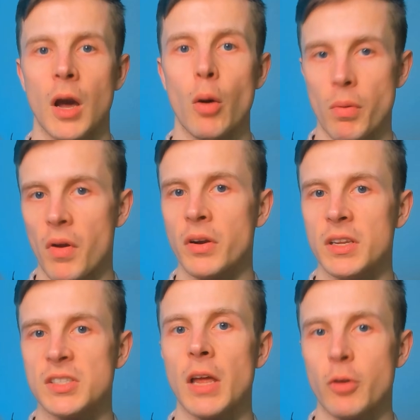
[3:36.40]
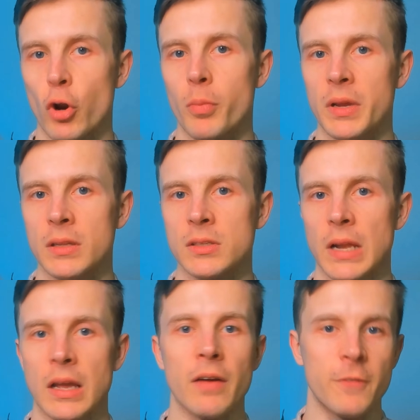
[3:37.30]
However, these diterpenes
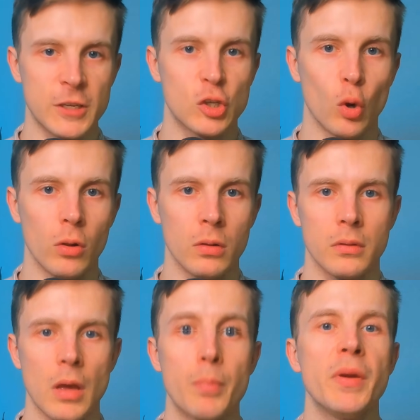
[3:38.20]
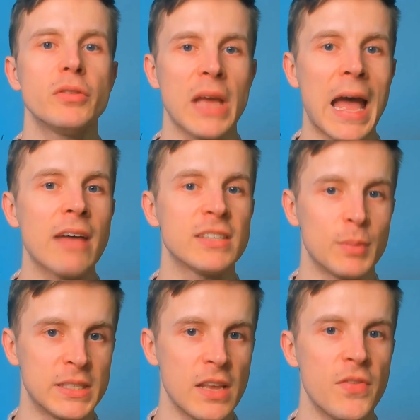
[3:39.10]
like cafestol appear to have
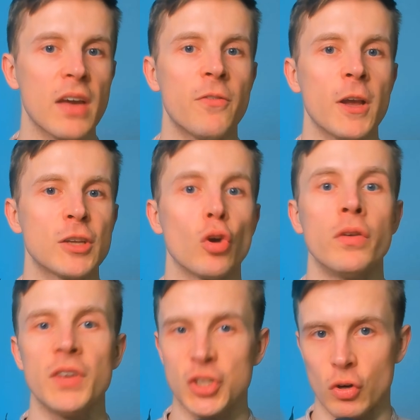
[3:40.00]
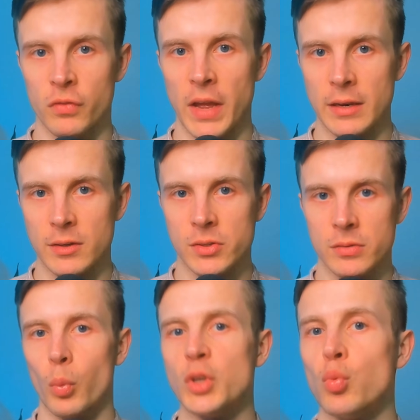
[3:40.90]
specific effects on visceral fat,
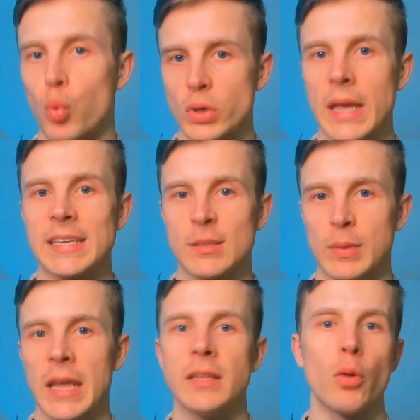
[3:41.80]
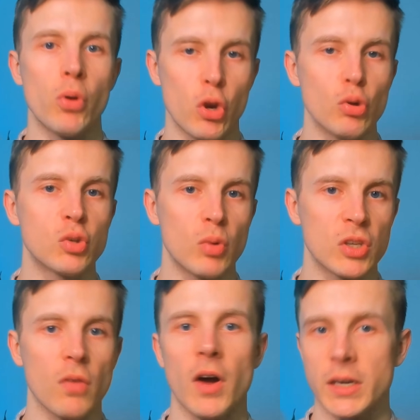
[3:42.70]
which would explain the reduced
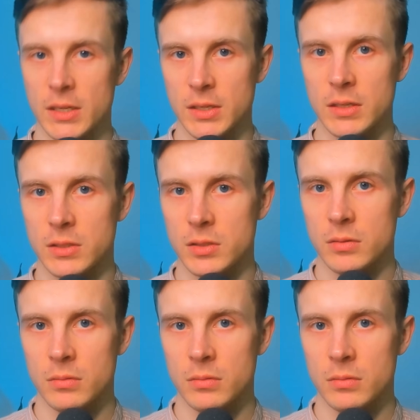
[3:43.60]
risk of heart disease.